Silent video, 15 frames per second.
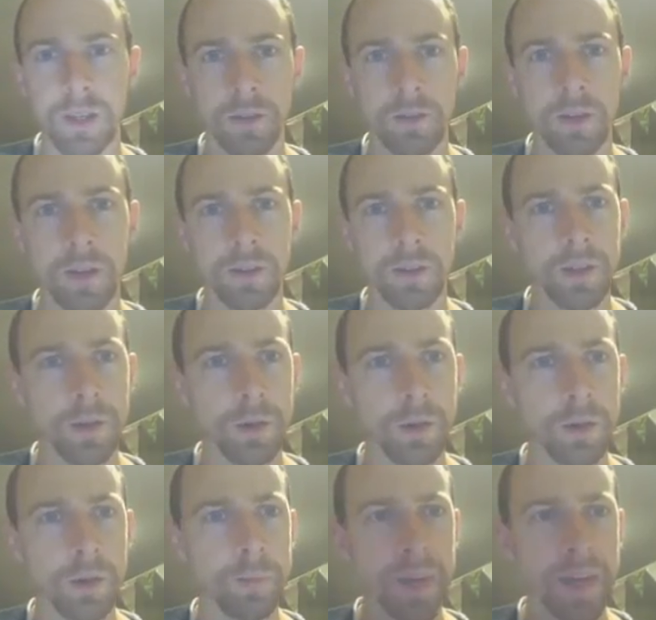Right, go to
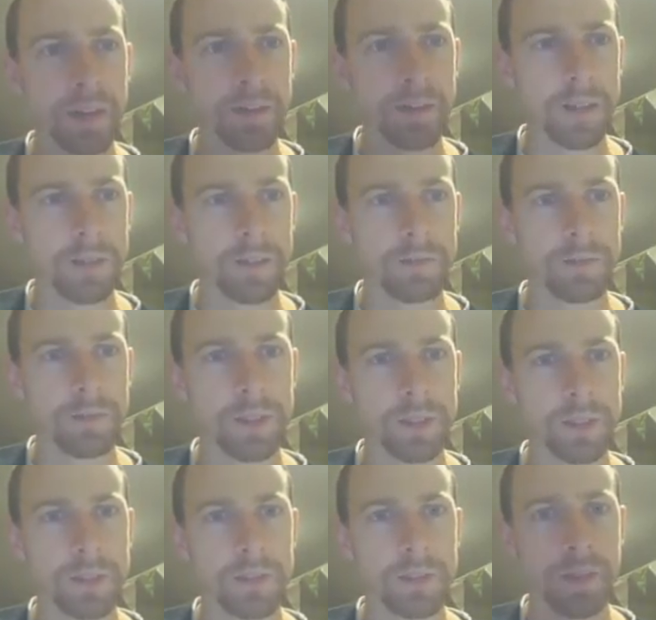the background, which
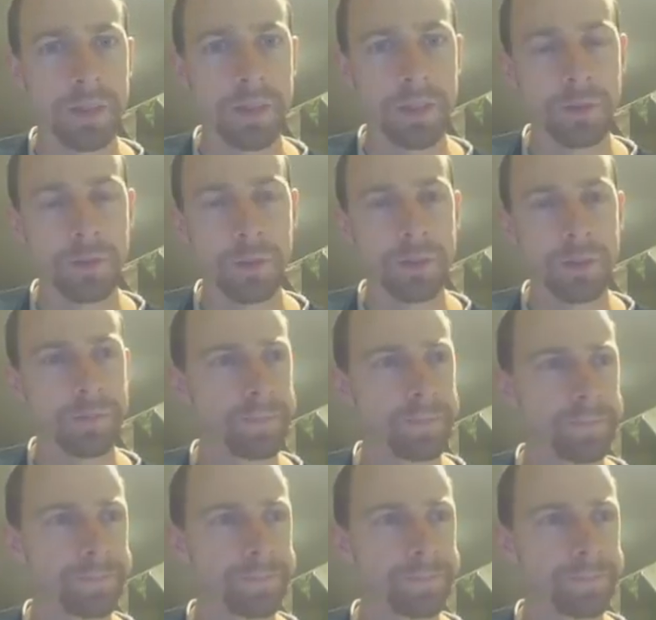is this one,